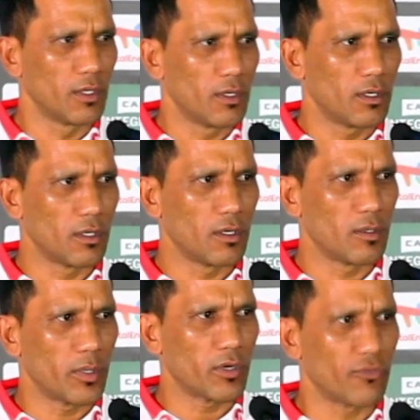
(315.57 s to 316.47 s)

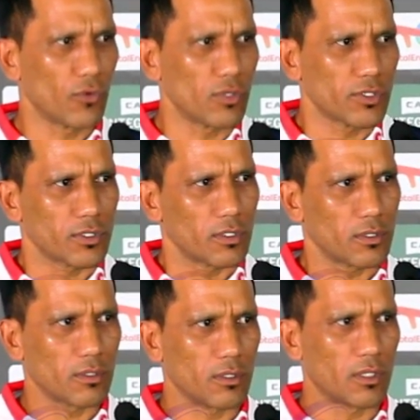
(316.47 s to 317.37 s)
But of course,
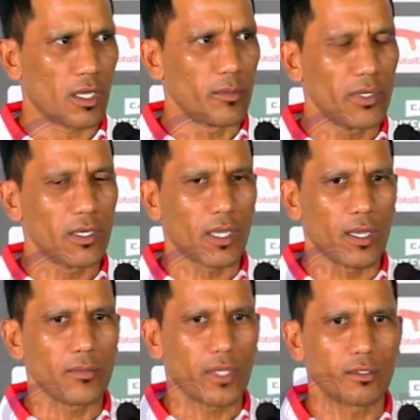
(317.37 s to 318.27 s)
it can be a
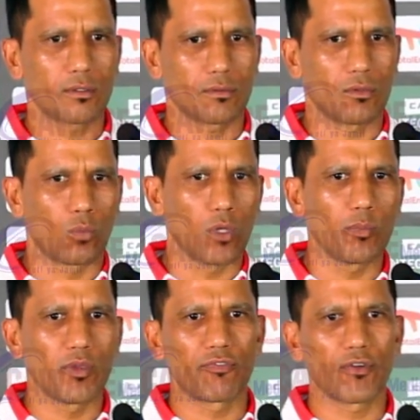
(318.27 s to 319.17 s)
game that will
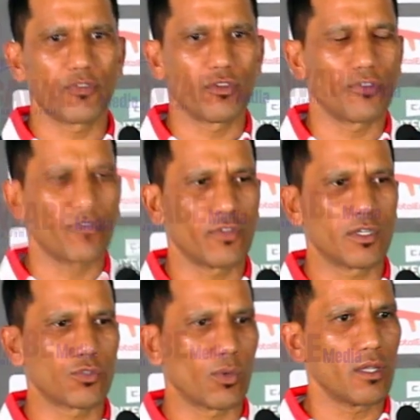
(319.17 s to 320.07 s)
be
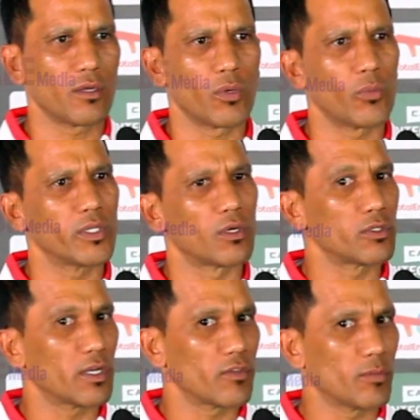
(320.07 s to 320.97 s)
50-50 as well, and when we
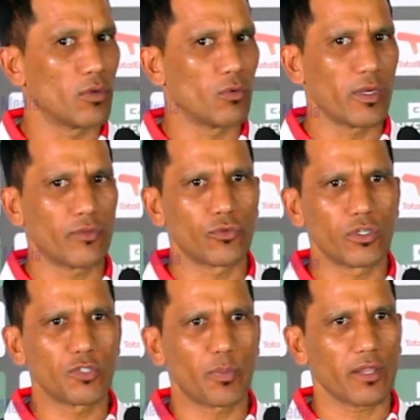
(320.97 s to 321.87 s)
don't have the ball, we have to
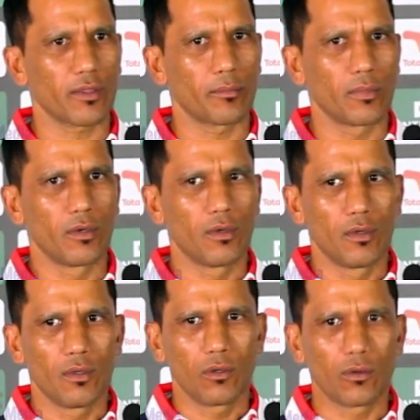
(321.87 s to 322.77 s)
respect them.
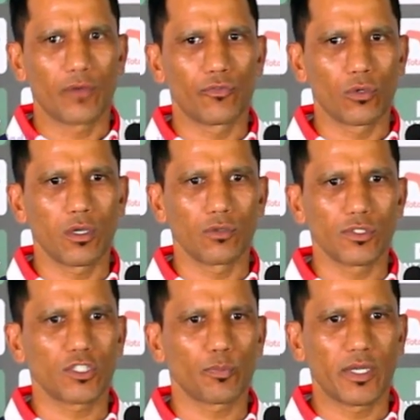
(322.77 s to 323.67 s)
We have to close
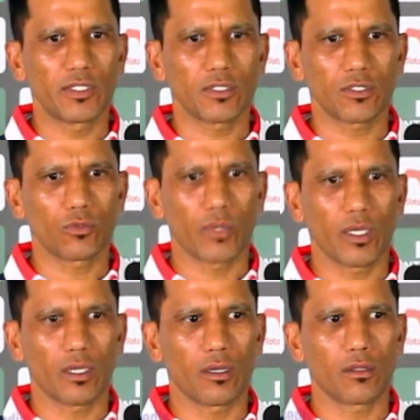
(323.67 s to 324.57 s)
the spaces
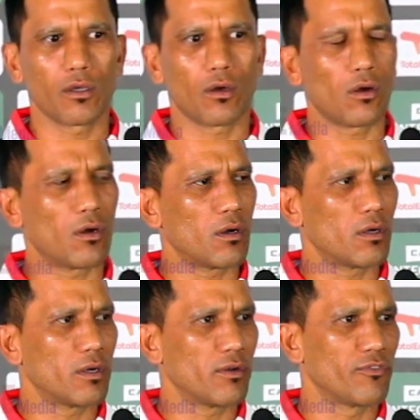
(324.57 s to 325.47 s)
where they
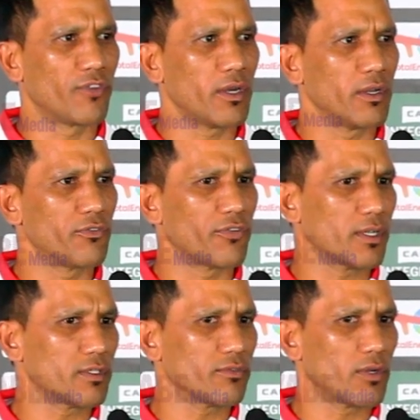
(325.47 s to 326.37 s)
are very
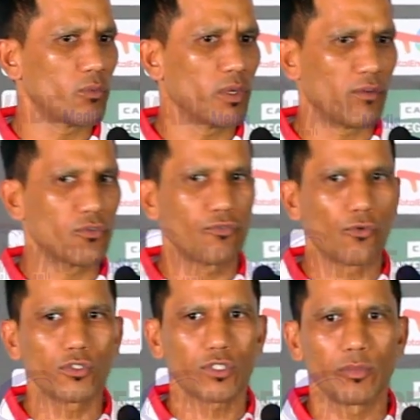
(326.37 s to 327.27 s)
effective, and we have to
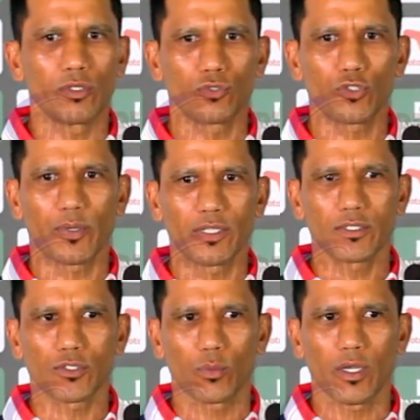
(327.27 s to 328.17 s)
force them into
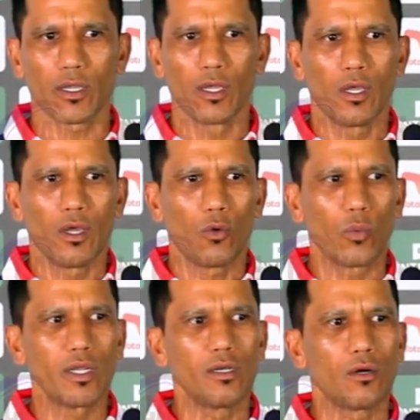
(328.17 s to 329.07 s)
spaces where
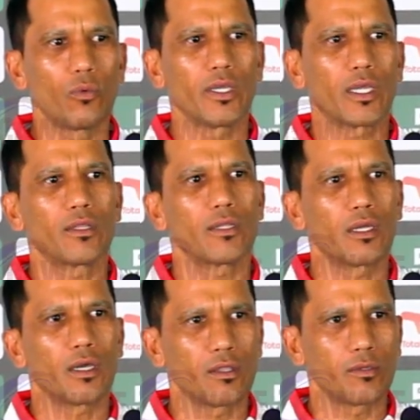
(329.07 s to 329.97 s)
we know we can
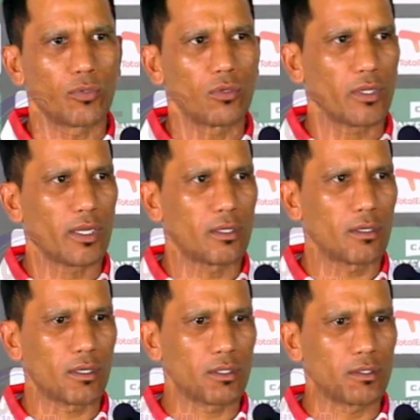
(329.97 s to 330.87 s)
regain the ball
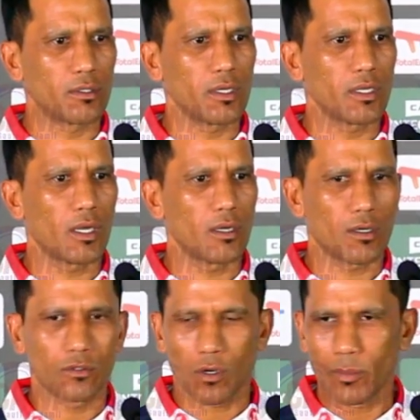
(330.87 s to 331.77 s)
and regain
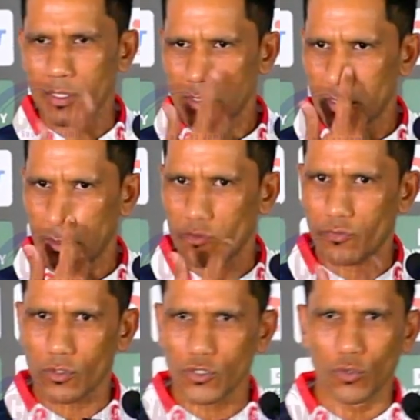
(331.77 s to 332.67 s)
our dominance. And of
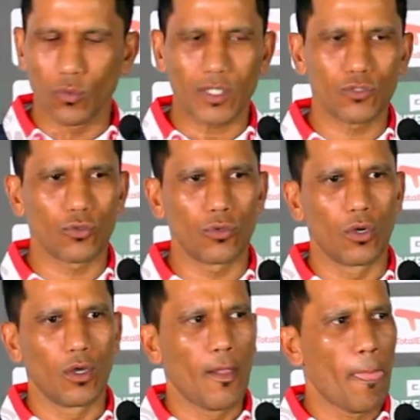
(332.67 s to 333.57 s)
course, you want
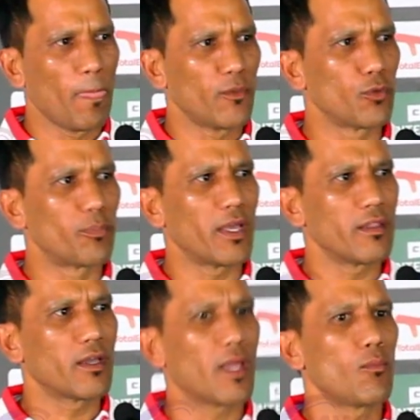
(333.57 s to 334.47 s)
to play
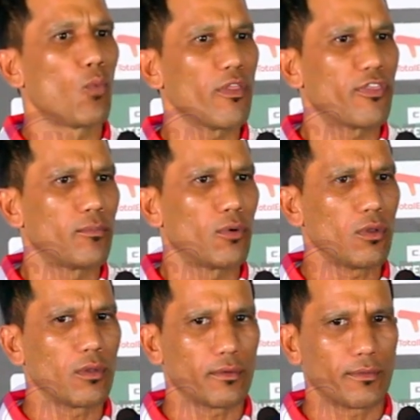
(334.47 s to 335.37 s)
the game with the
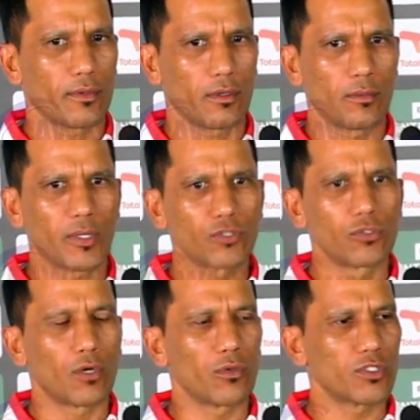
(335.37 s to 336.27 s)
ball, but you
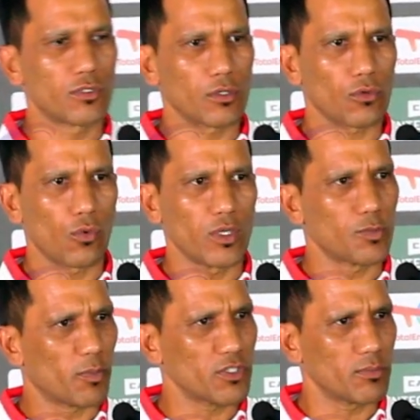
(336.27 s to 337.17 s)
know it's not always
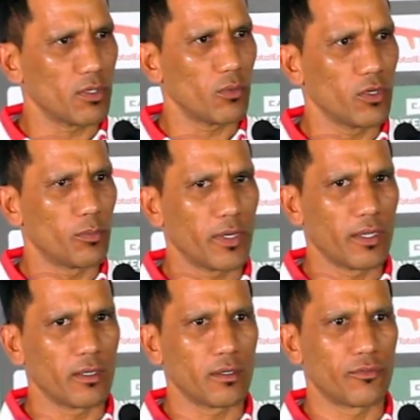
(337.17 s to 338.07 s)
possible when you're
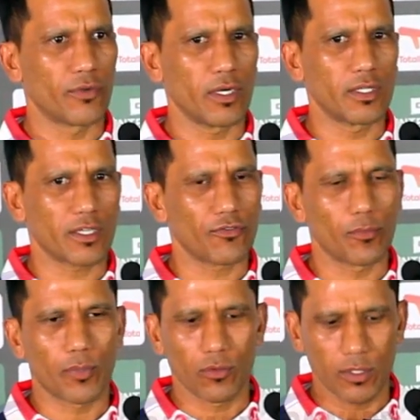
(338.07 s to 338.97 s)
playing a very tough
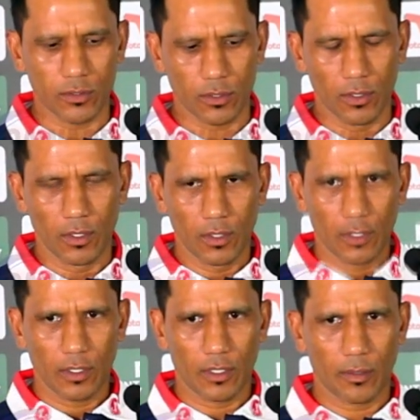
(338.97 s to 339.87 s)
opponent.
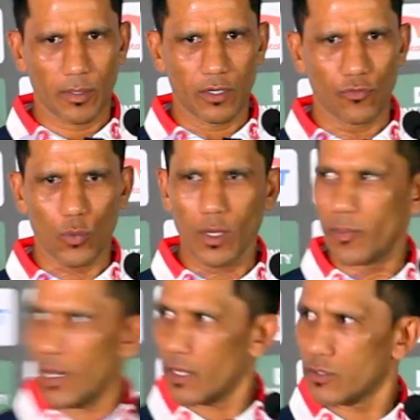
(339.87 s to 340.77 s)
But if we
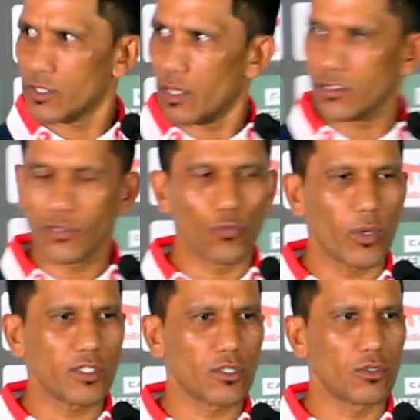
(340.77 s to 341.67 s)
apply ourselves, if
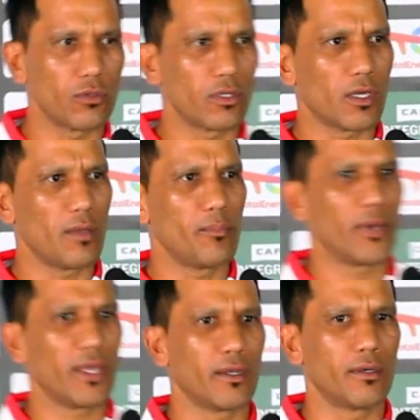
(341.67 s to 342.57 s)
we execute the game
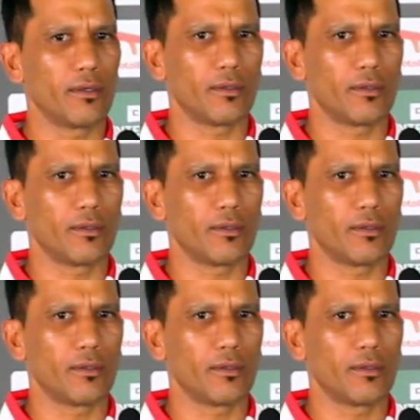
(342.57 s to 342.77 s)
plan,